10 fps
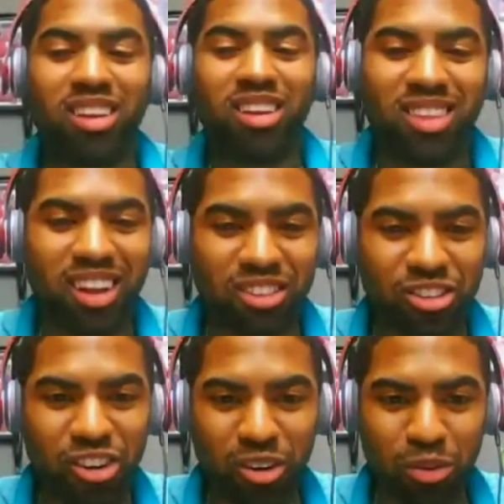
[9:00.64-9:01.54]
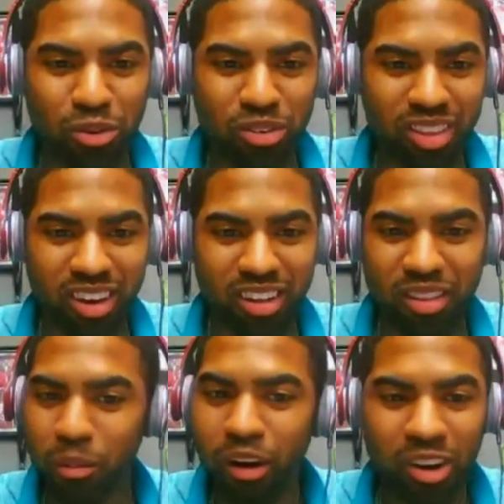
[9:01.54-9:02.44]
that's incredible.
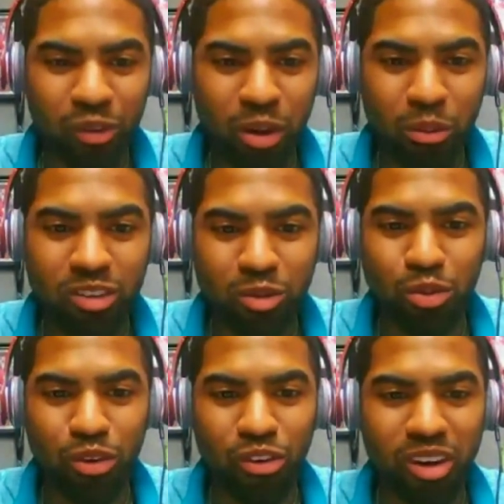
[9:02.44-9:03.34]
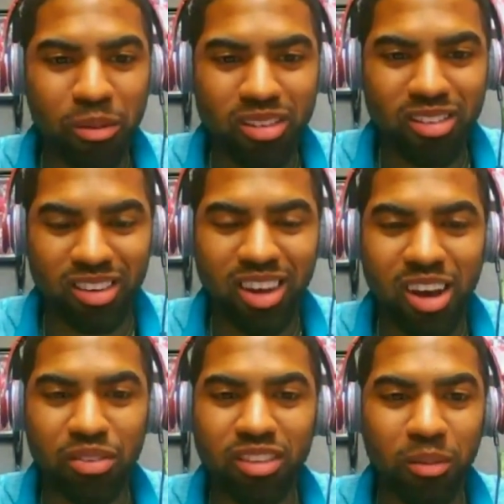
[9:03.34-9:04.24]
The marketing reimbursement program is
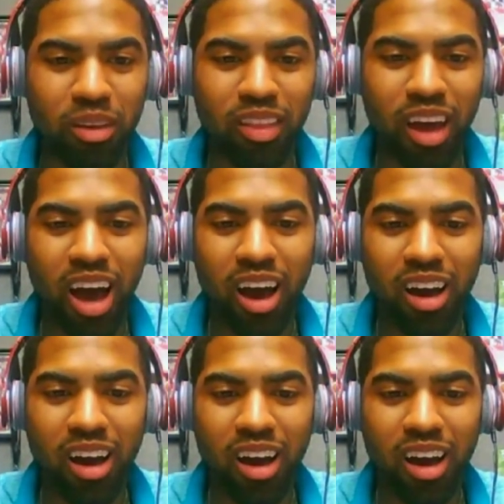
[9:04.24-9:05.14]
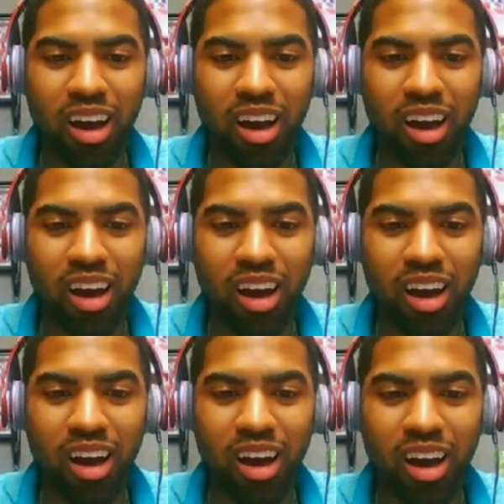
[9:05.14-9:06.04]
definitely something that I
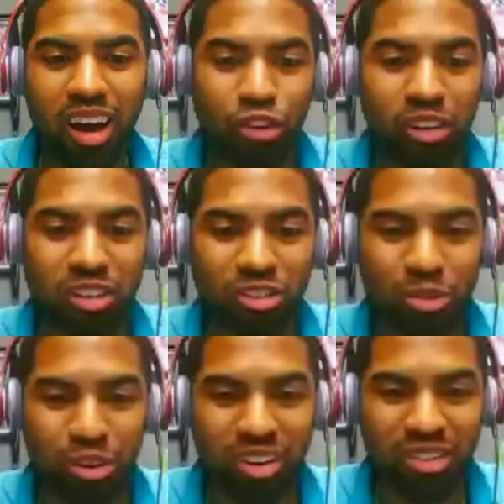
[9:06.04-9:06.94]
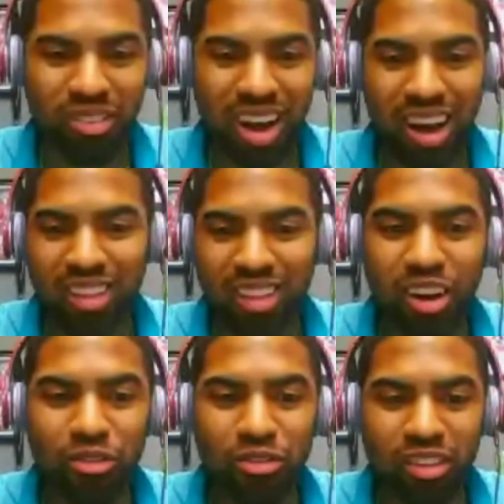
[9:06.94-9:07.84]
am strongly in support of, and I
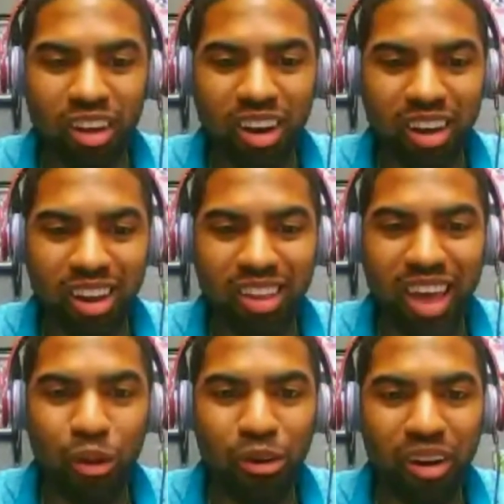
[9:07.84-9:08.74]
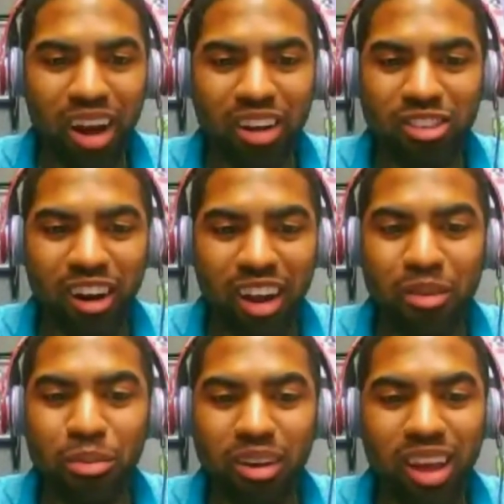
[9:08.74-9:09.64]
love getting that word out to our
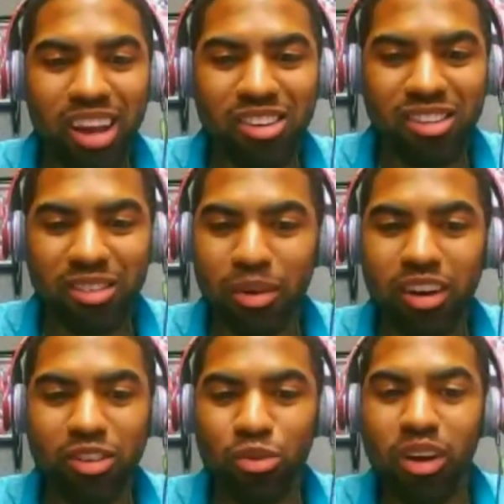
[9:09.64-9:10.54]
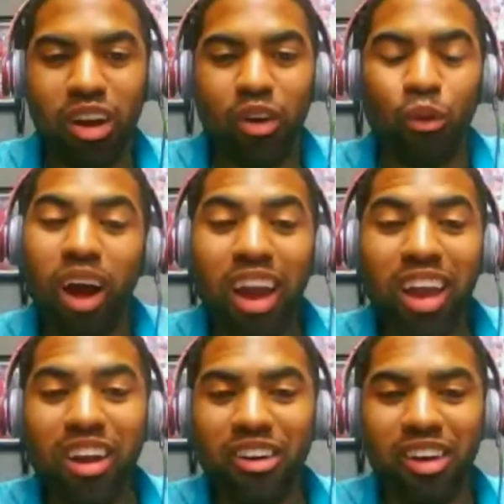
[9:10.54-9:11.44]
independent agents, because what I
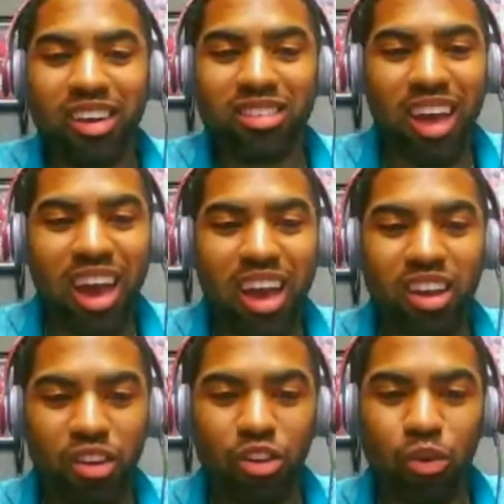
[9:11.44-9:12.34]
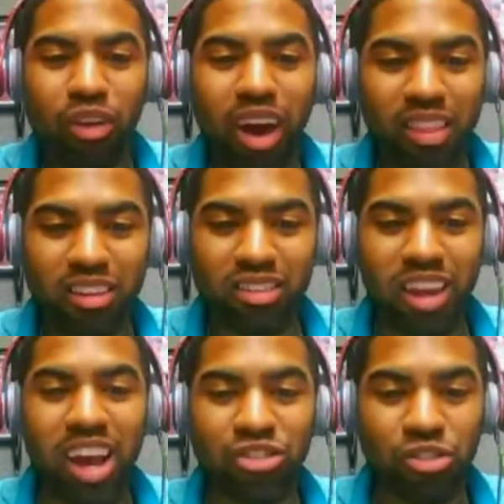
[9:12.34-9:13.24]
hear is that we've got this
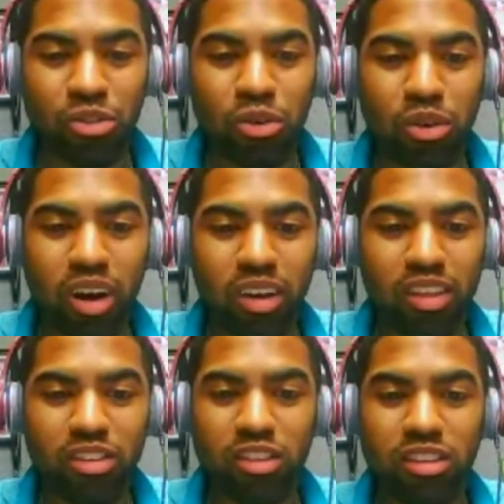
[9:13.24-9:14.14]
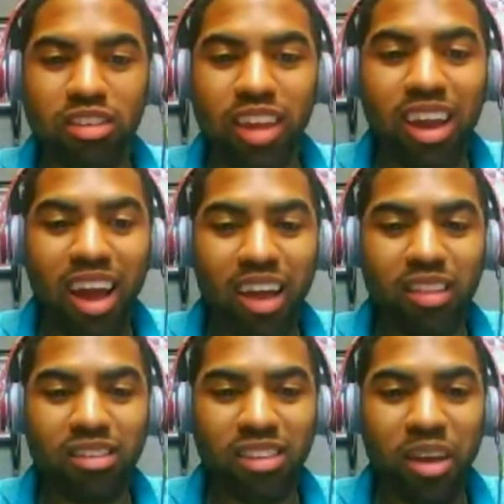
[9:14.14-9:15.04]
national this
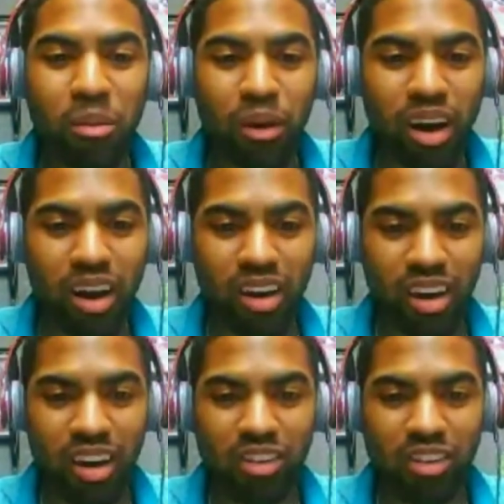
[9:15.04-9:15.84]
state buy